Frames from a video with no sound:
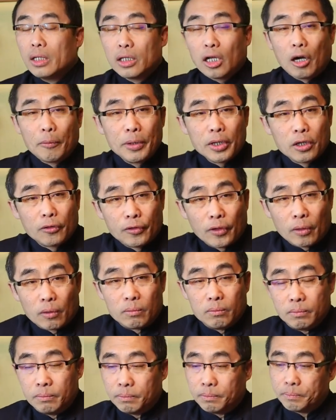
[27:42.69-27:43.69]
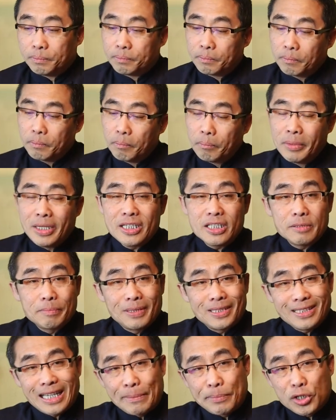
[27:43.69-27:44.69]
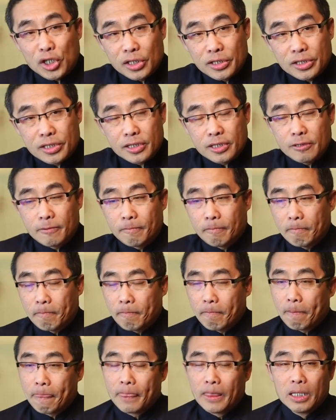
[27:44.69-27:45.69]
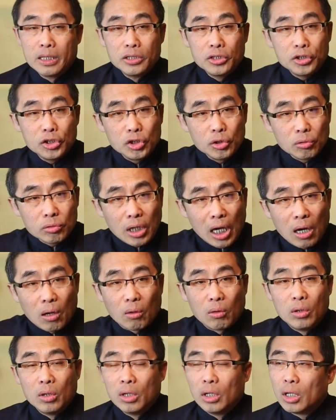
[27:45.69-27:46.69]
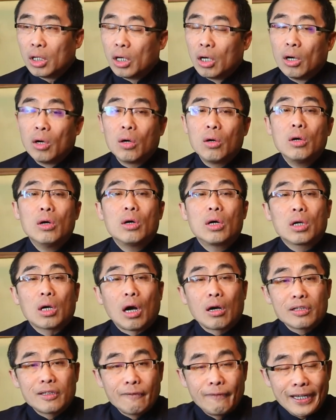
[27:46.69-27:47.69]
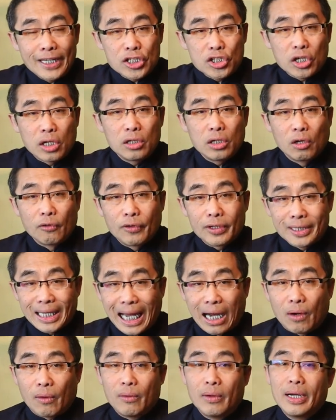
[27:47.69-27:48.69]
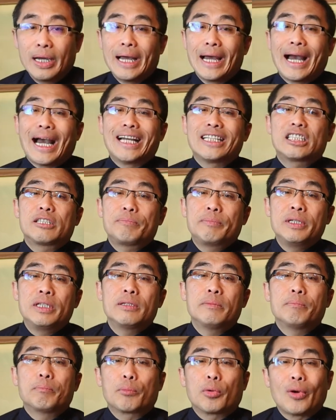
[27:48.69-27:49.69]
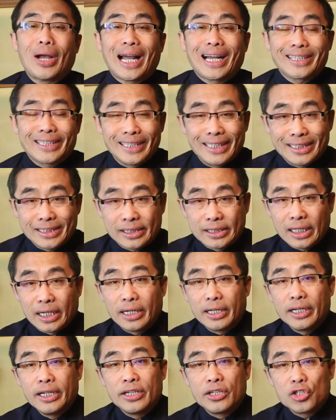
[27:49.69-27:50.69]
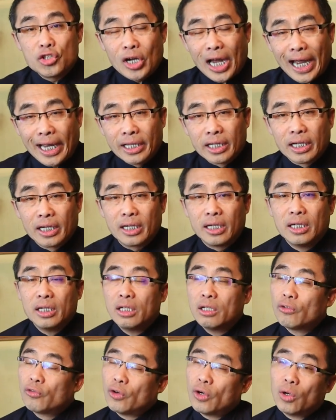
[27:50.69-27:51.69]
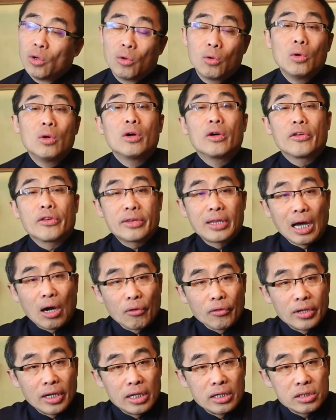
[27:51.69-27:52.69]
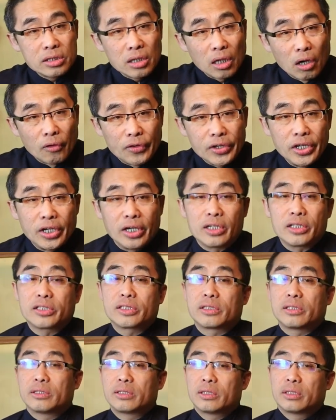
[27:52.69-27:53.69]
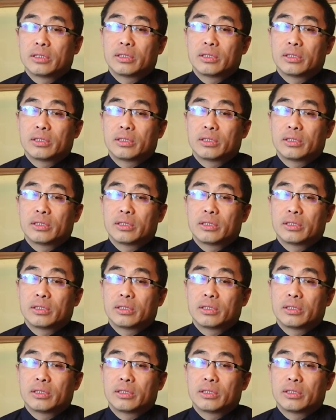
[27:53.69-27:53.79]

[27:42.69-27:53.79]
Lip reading: Topic 4. Misperceptions. Xiu Dao, or cultivation of Dao, has been practiced in China for thousands of years.